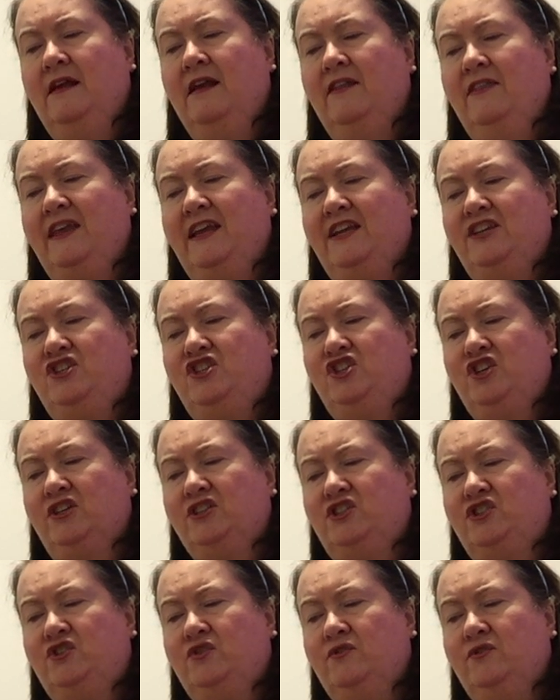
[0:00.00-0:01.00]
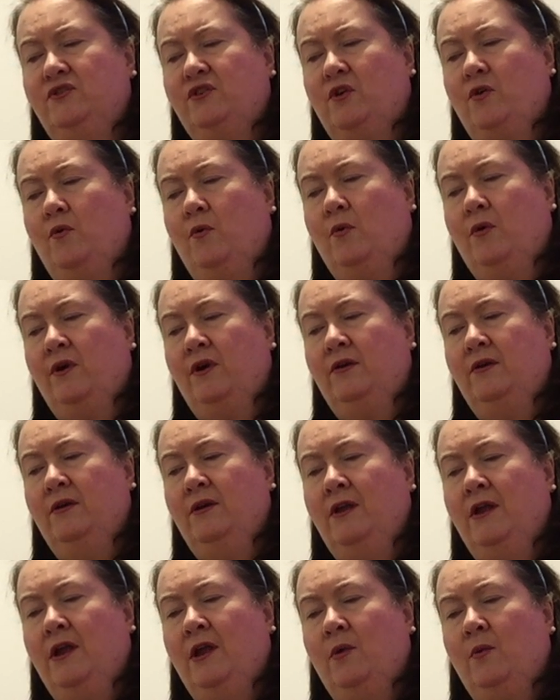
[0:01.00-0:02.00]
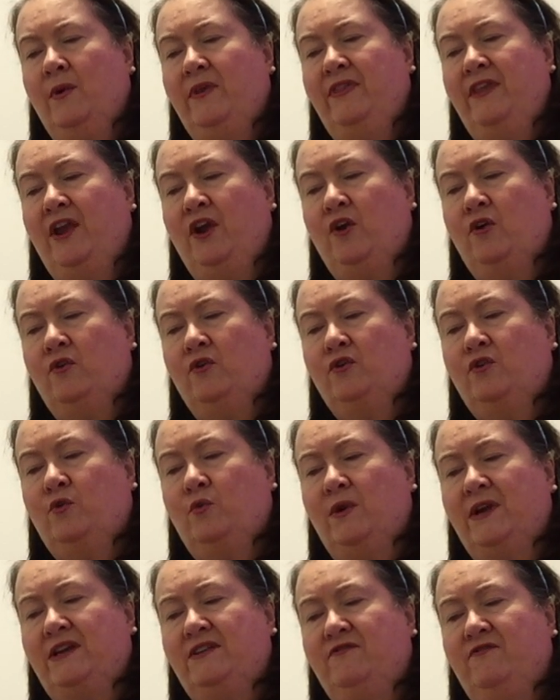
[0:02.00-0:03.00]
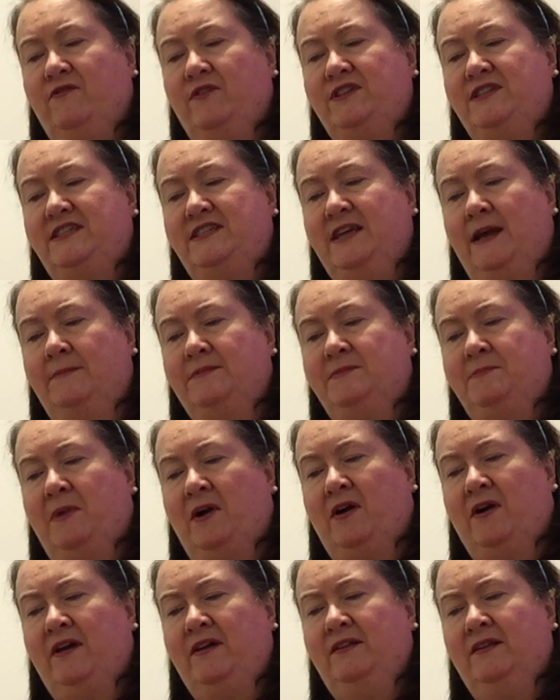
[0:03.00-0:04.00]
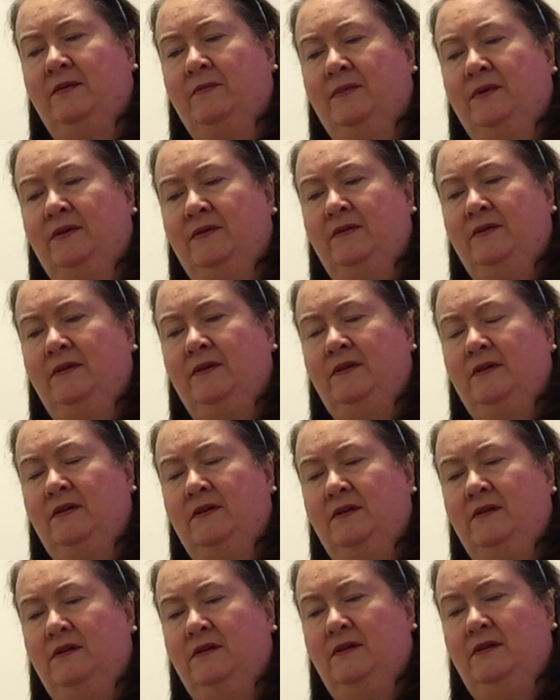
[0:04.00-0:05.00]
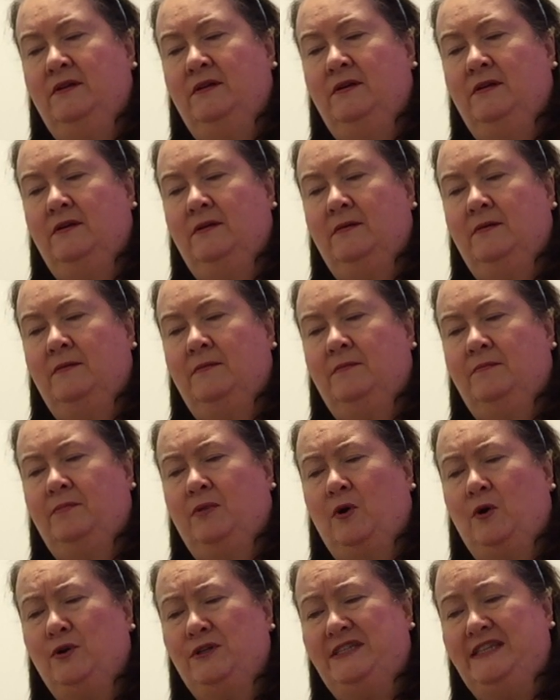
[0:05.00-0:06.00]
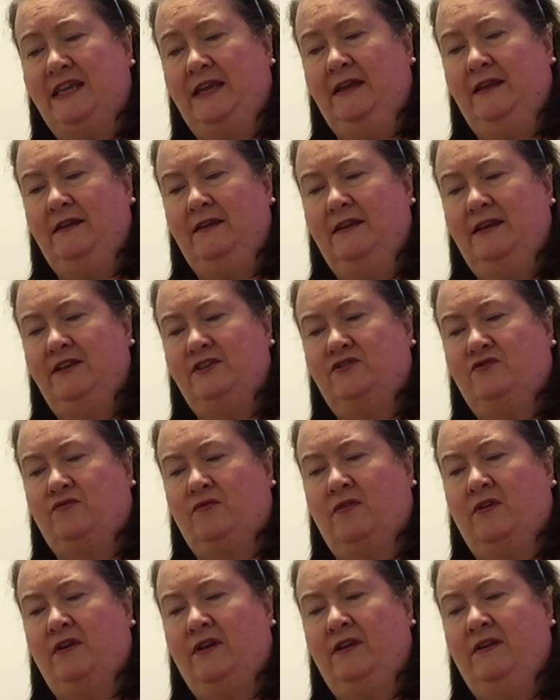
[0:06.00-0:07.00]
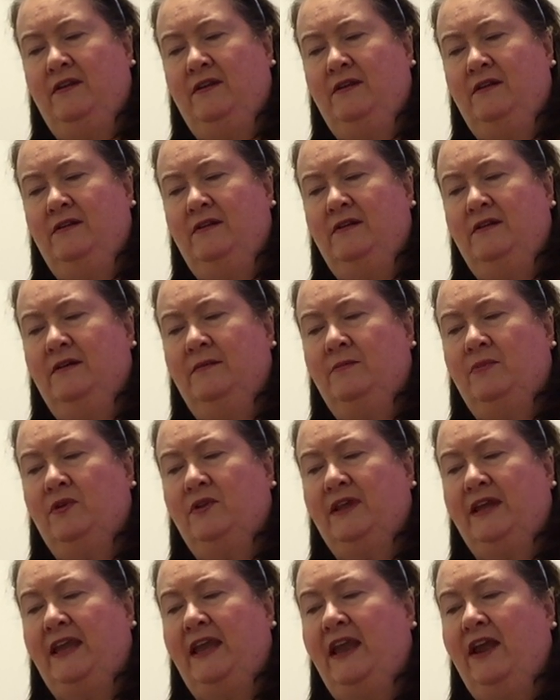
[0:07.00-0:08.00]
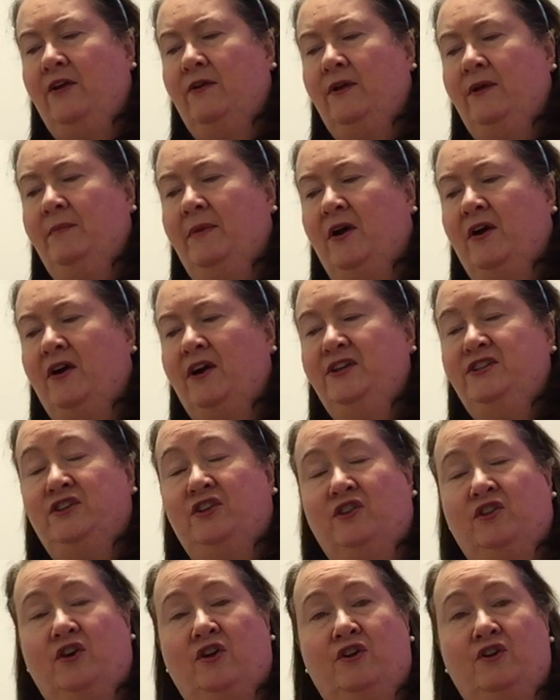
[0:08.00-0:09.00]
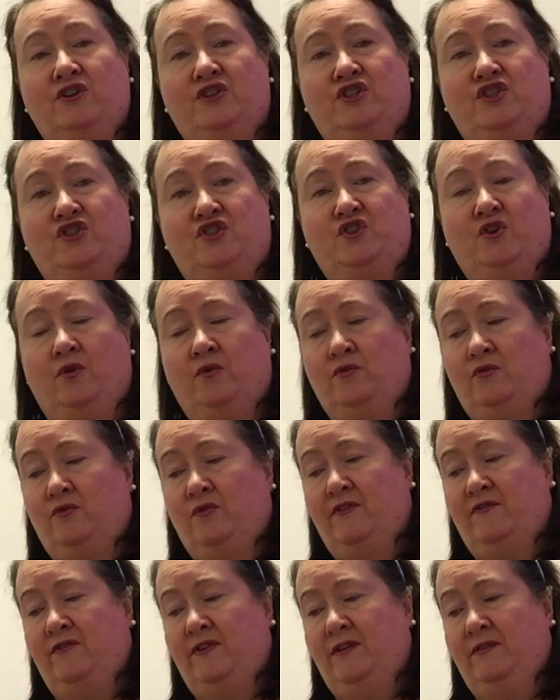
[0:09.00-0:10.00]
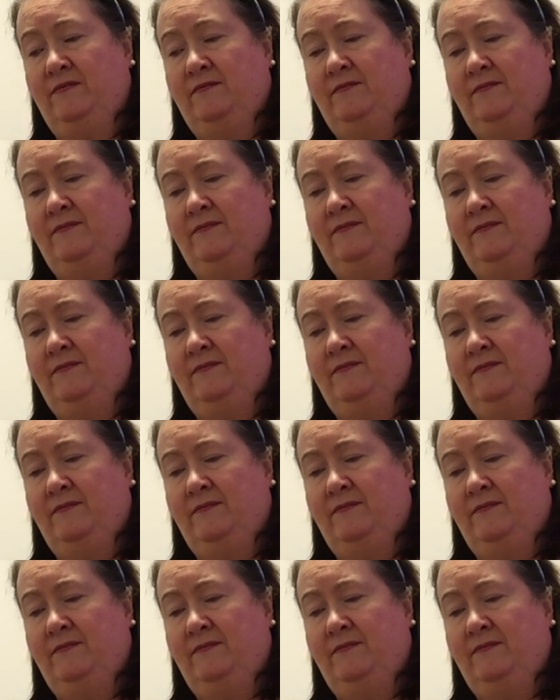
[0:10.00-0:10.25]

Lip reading: They had just turned the corner when they heard quick footsteps behind them. "Percy!" hissed Ron, pulling Harry behind a large stone griffin.